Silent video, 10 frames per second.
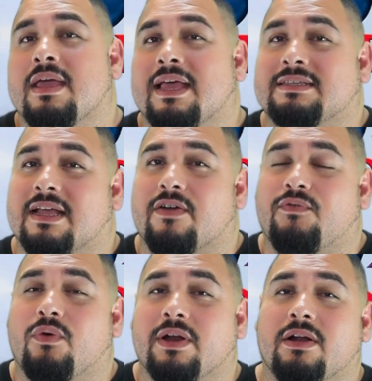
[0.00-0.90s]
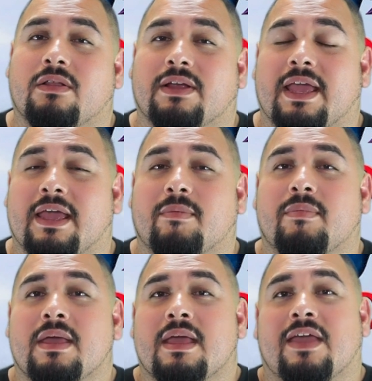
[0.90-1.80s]
It's like a $40
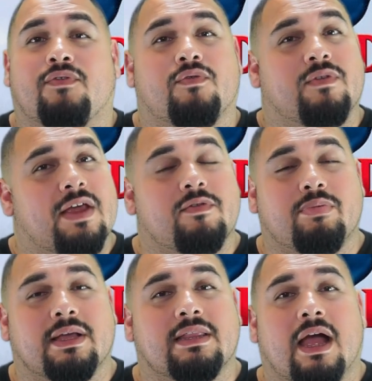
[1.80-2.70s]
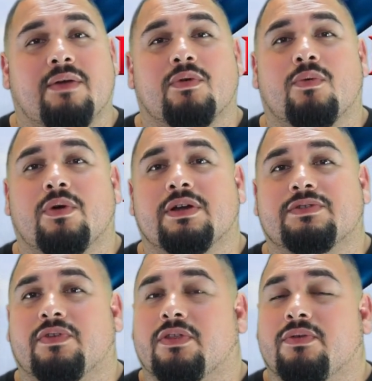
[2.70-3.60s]
game. If you've never played the Hyrule Warriors
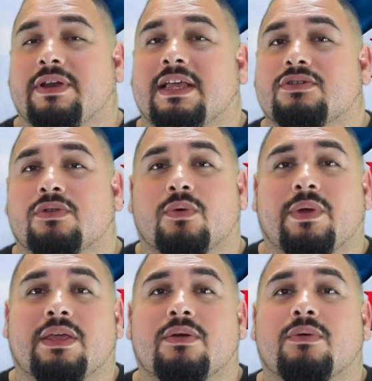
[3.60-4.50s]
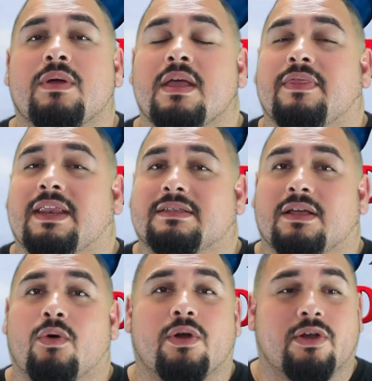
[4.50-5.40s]
for the 3DS or the Wii U,
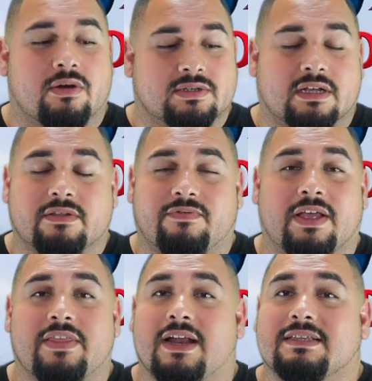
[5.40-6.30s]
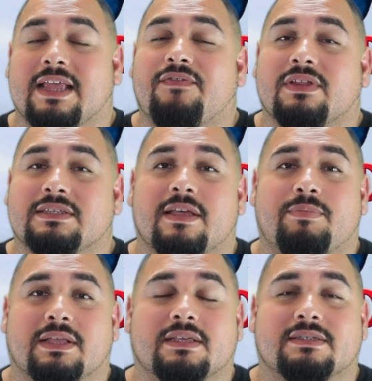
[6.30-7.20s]
or you're a Zelda fan, then I definitely say
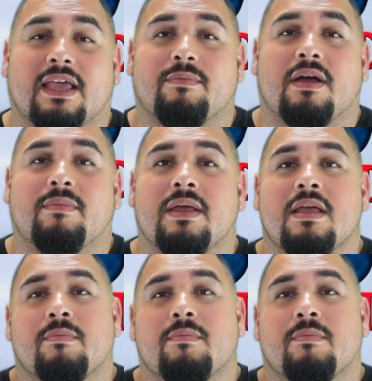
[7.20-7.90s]
pick this game up.